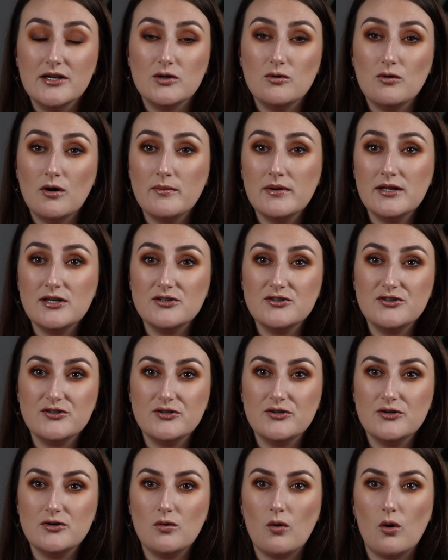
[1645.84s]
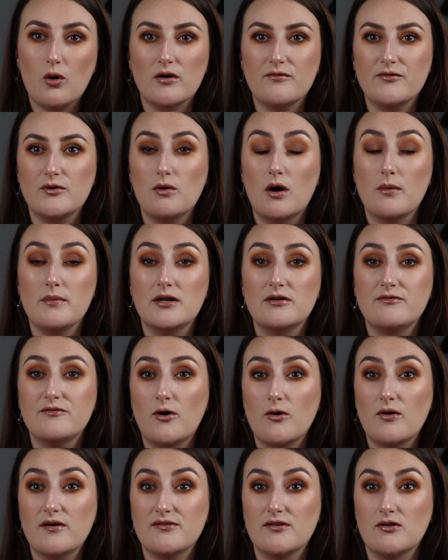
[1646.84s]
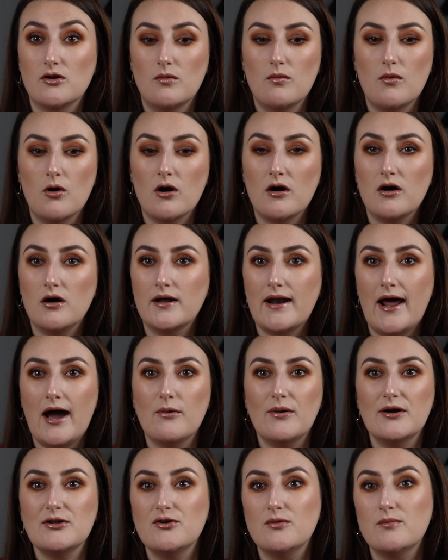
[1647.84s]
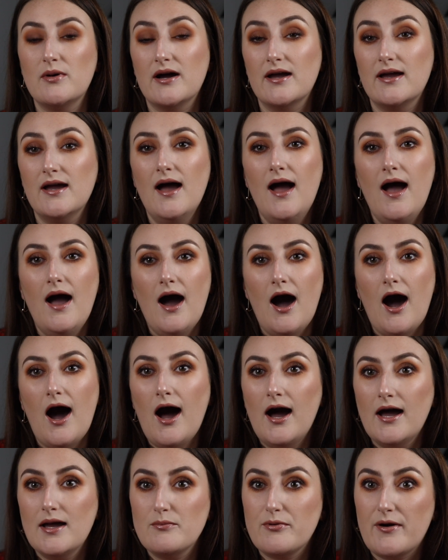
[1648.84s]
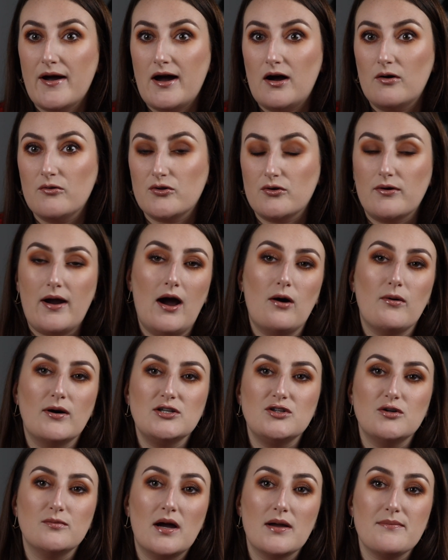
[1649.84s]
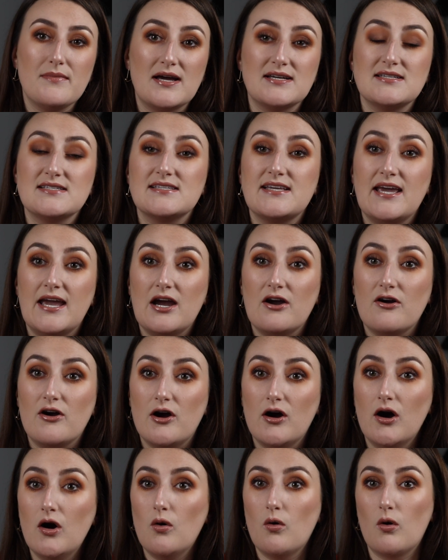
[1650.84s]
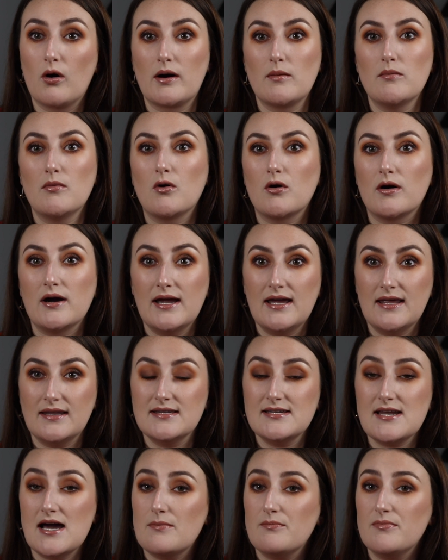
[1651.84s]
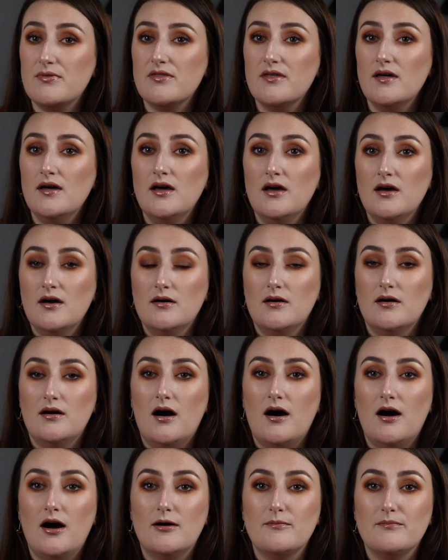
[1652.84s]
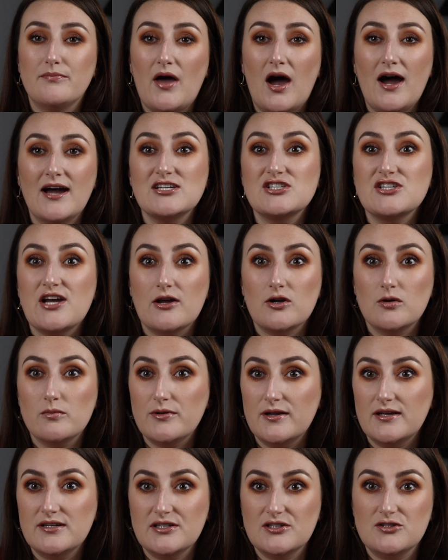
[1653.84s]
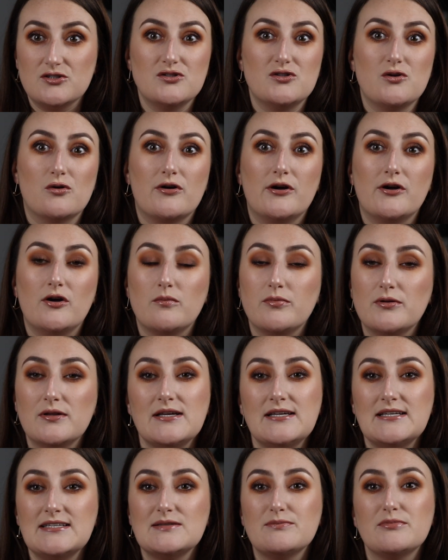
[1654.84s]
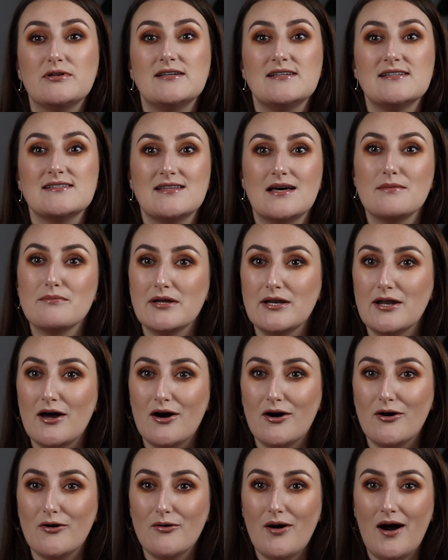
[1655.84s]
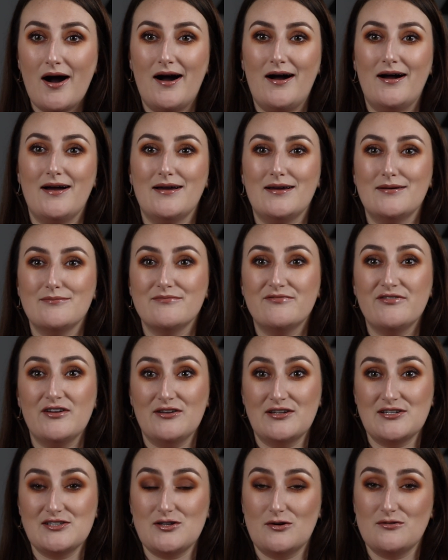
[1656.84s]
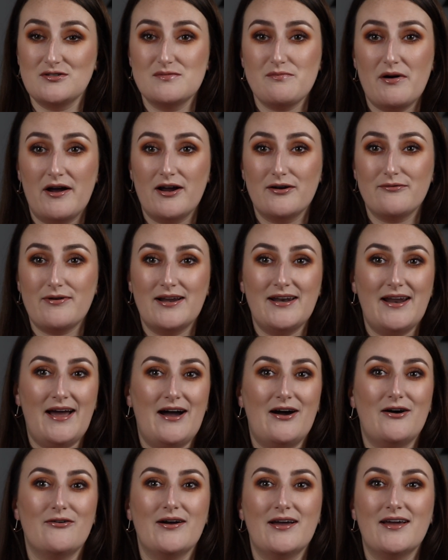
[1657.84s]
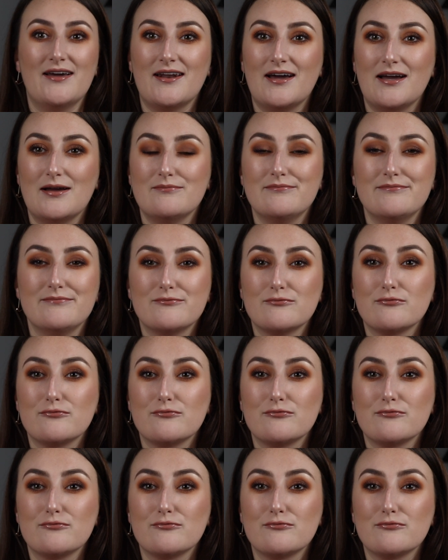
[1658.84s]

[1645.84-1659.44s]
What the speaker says: you want me to do, or if you want me to focus a little more on how I do my eyebrows or how I do my mascara or a more in-depth eyeshadow blending tutorial. Please let me know. I'm feeling so inspired right now and I'm